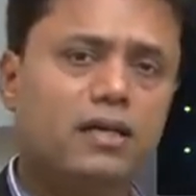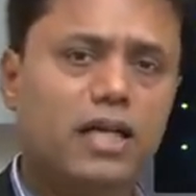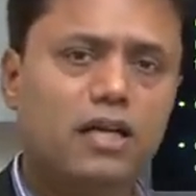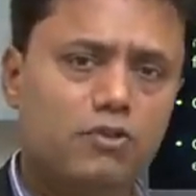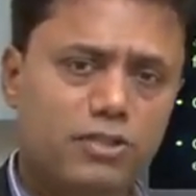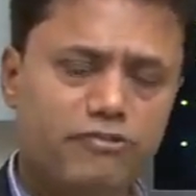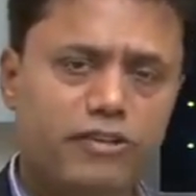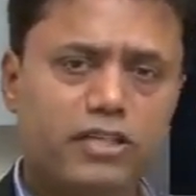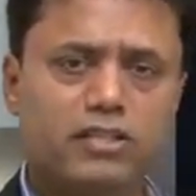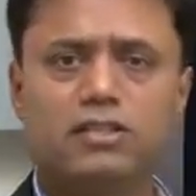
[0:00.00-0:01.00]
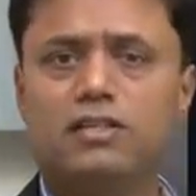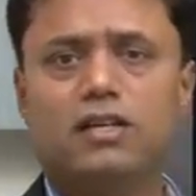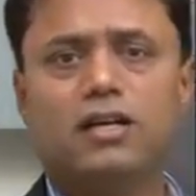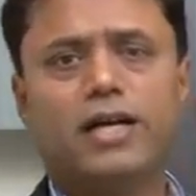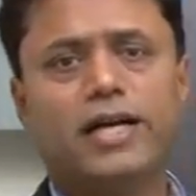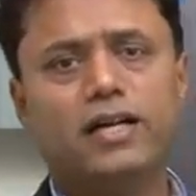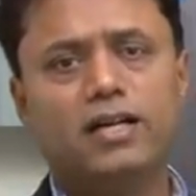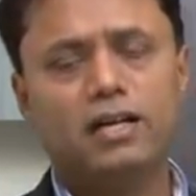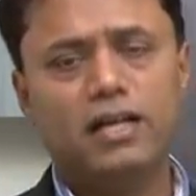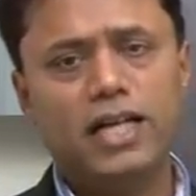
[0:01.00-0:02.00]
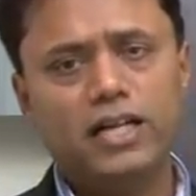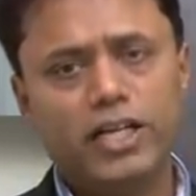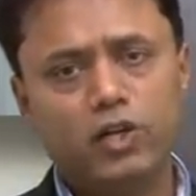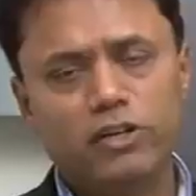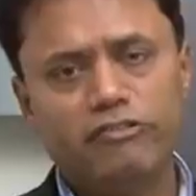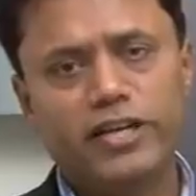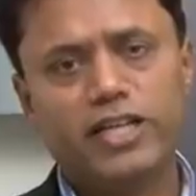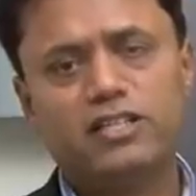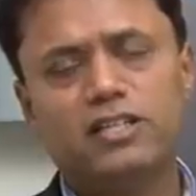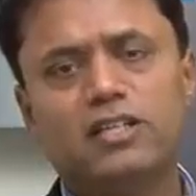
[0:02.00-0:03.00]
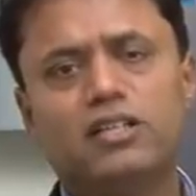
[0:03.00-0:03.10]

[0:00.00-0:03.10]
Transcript: greenhouse effect and El Nino effect.